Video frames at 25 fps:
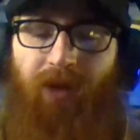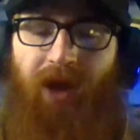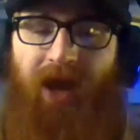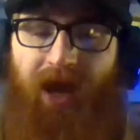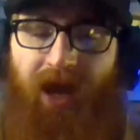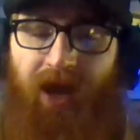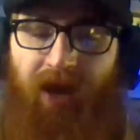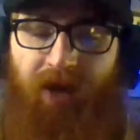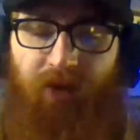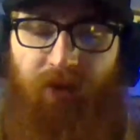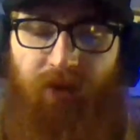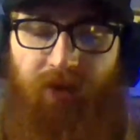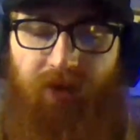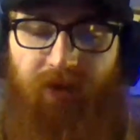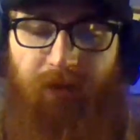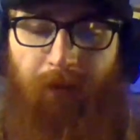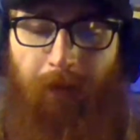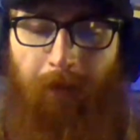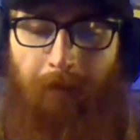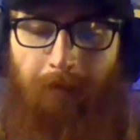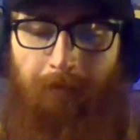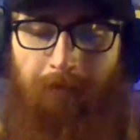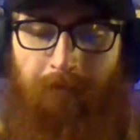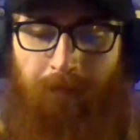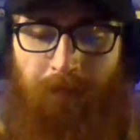power.
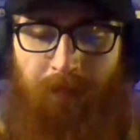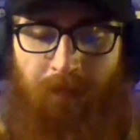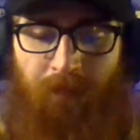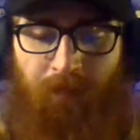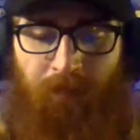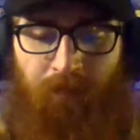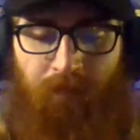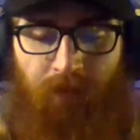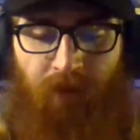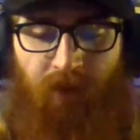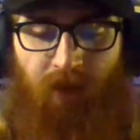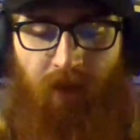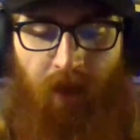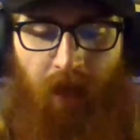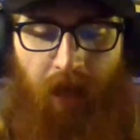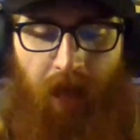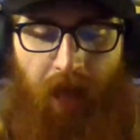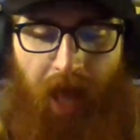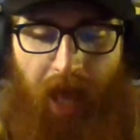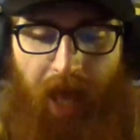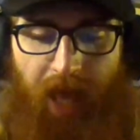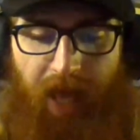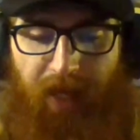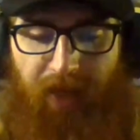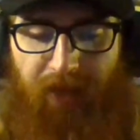
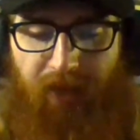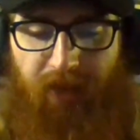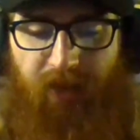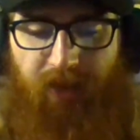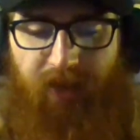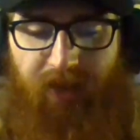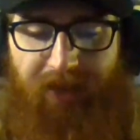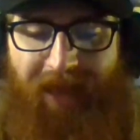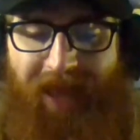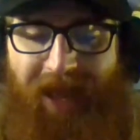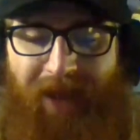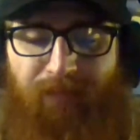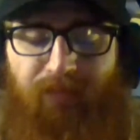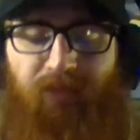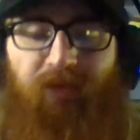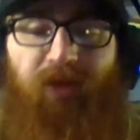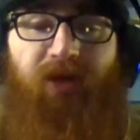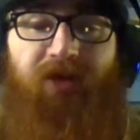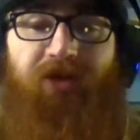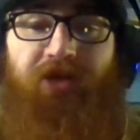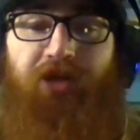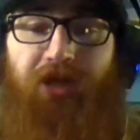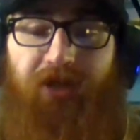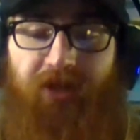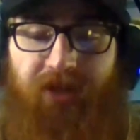And Cap
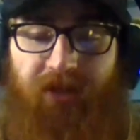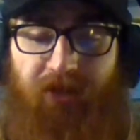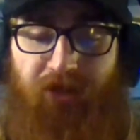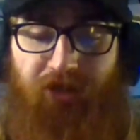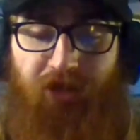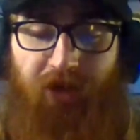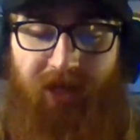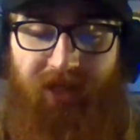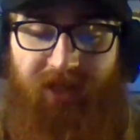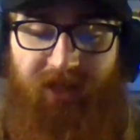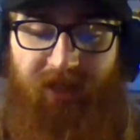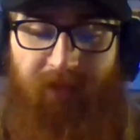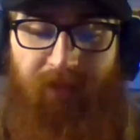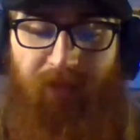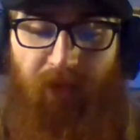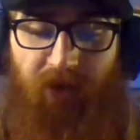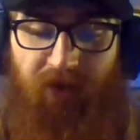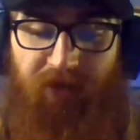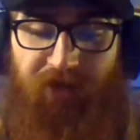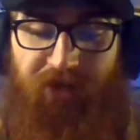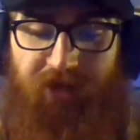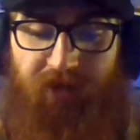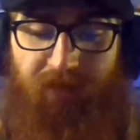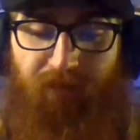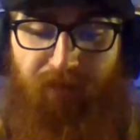lunges and tries to
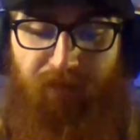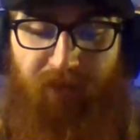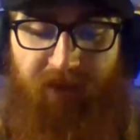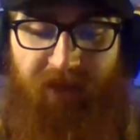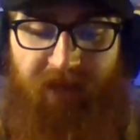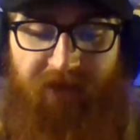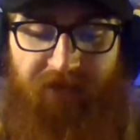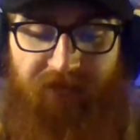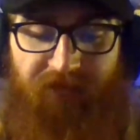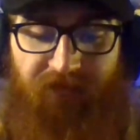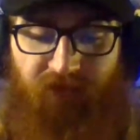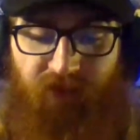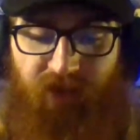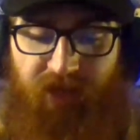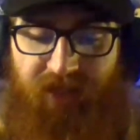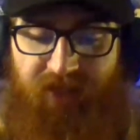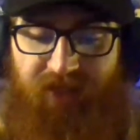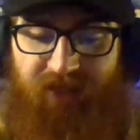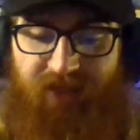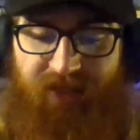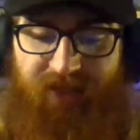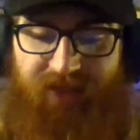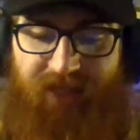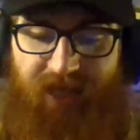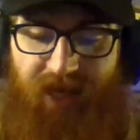punch him, but he
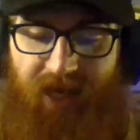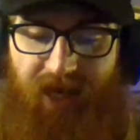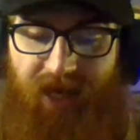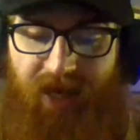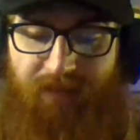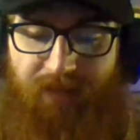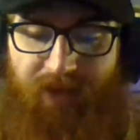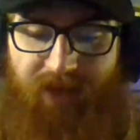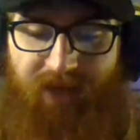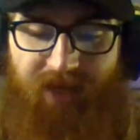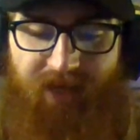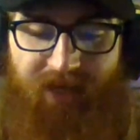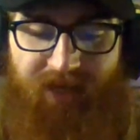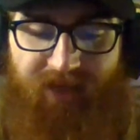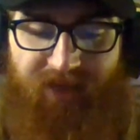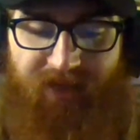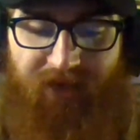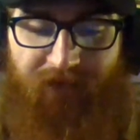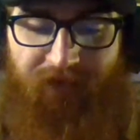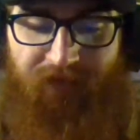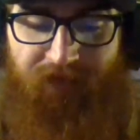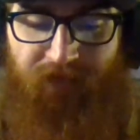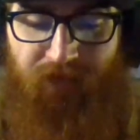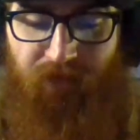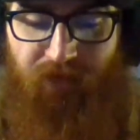freezes time and hits
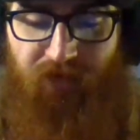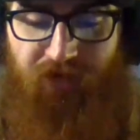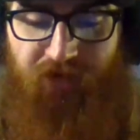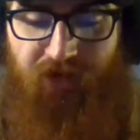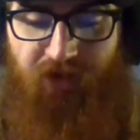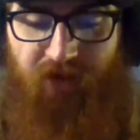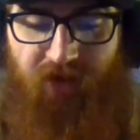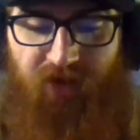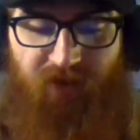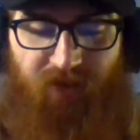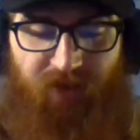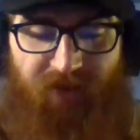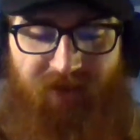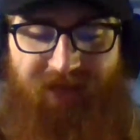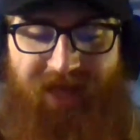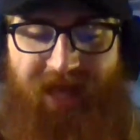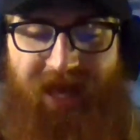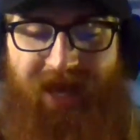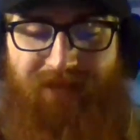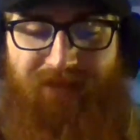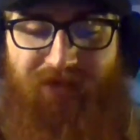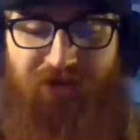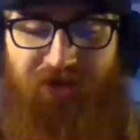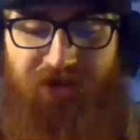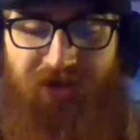a fuel truck with
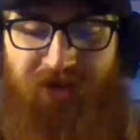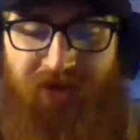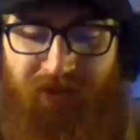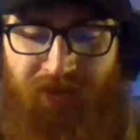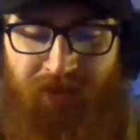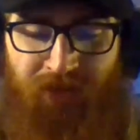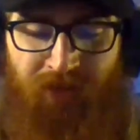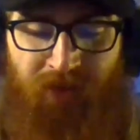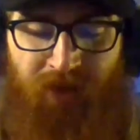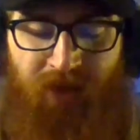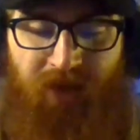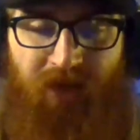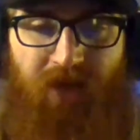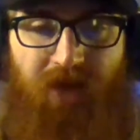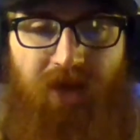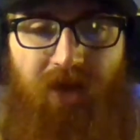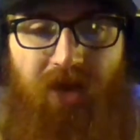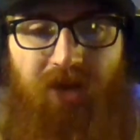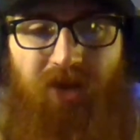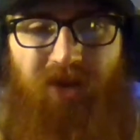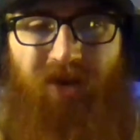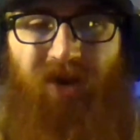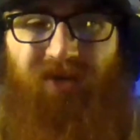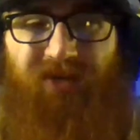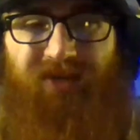Cap's shield,
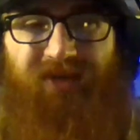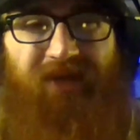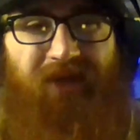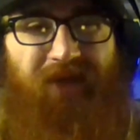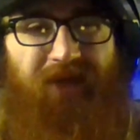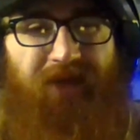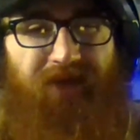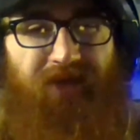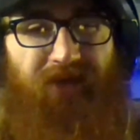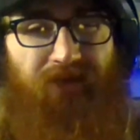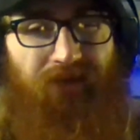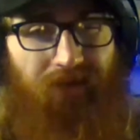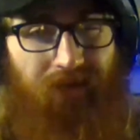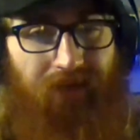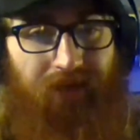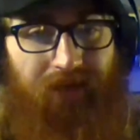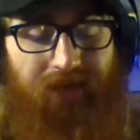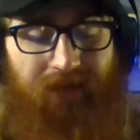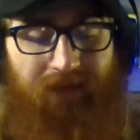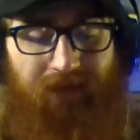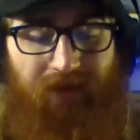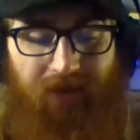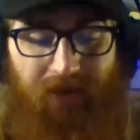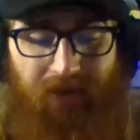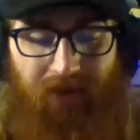causing it to leak.
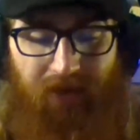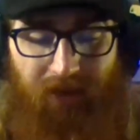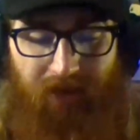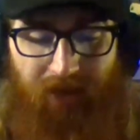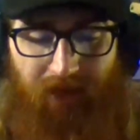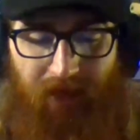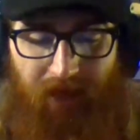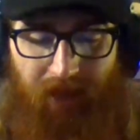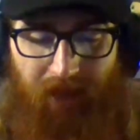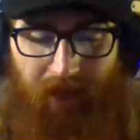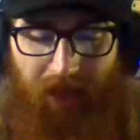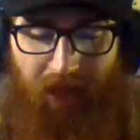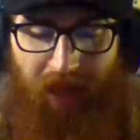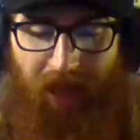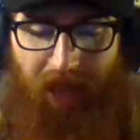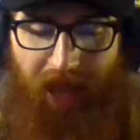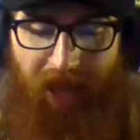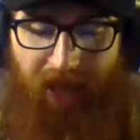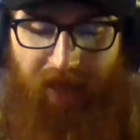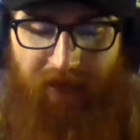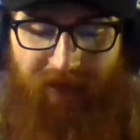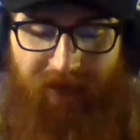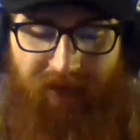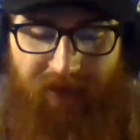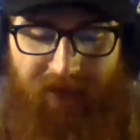
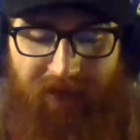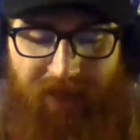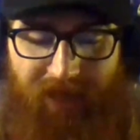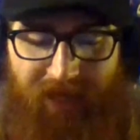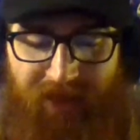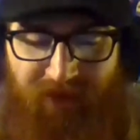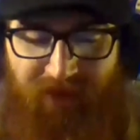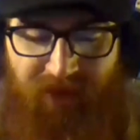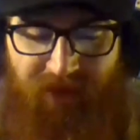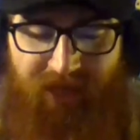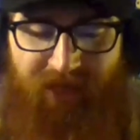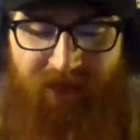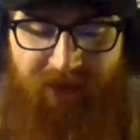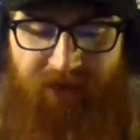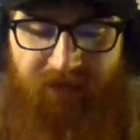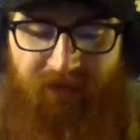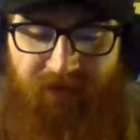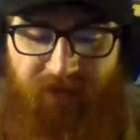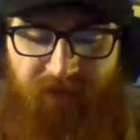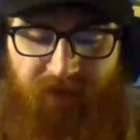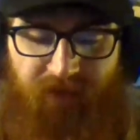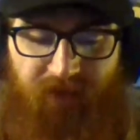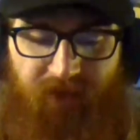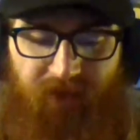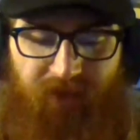And he
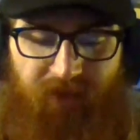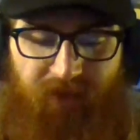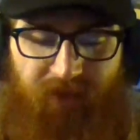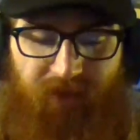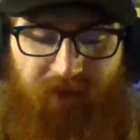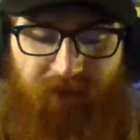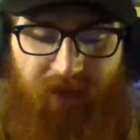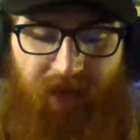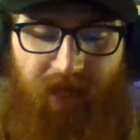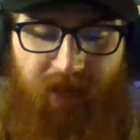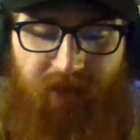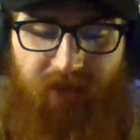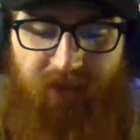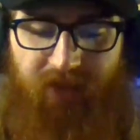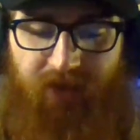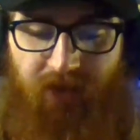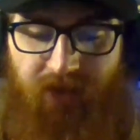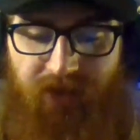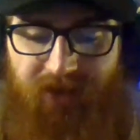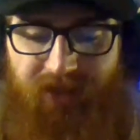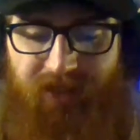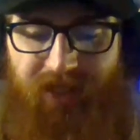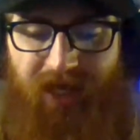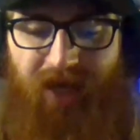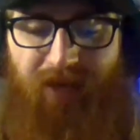leaves and
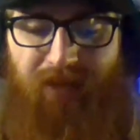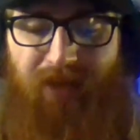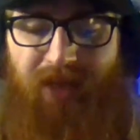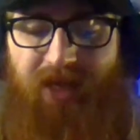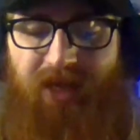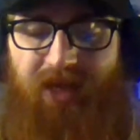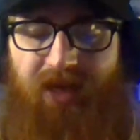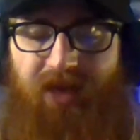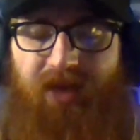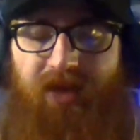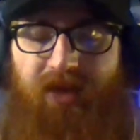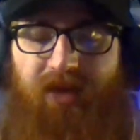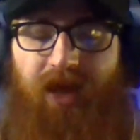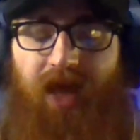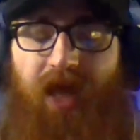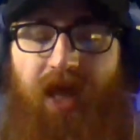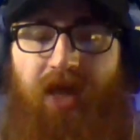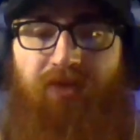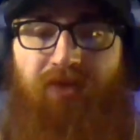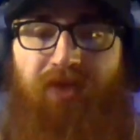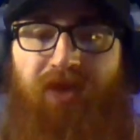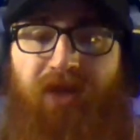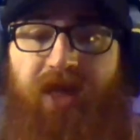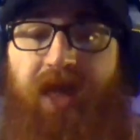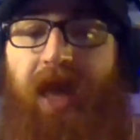starts time again,
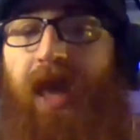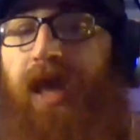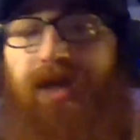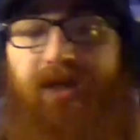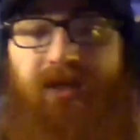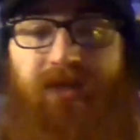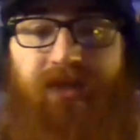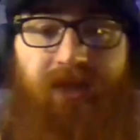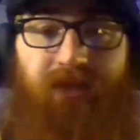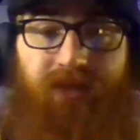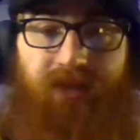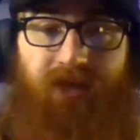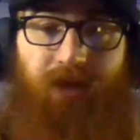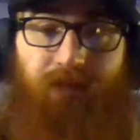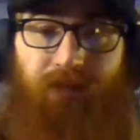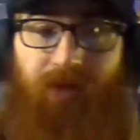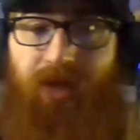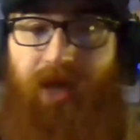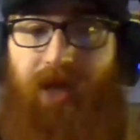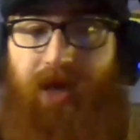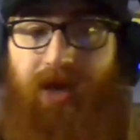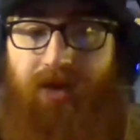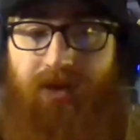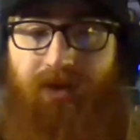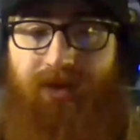and the gas that's
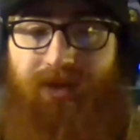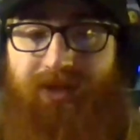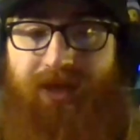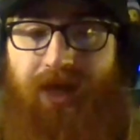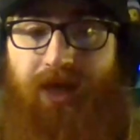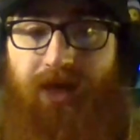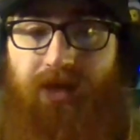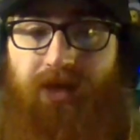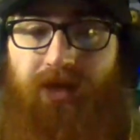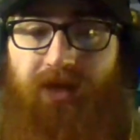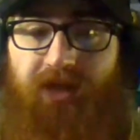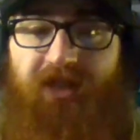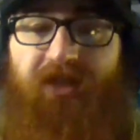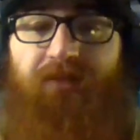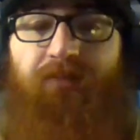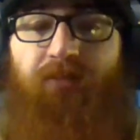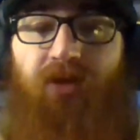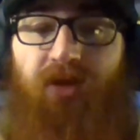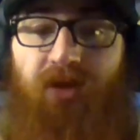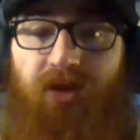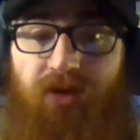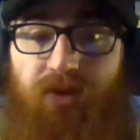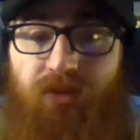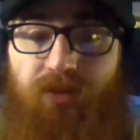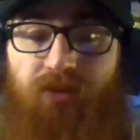coming out of the tank
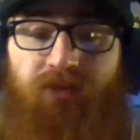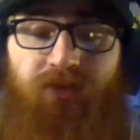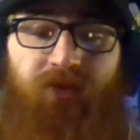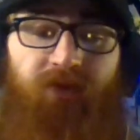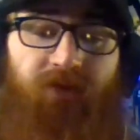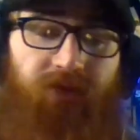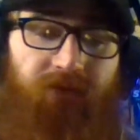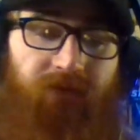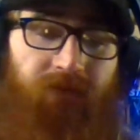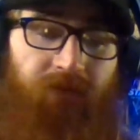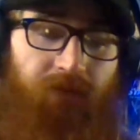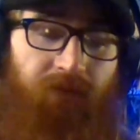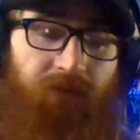explodes.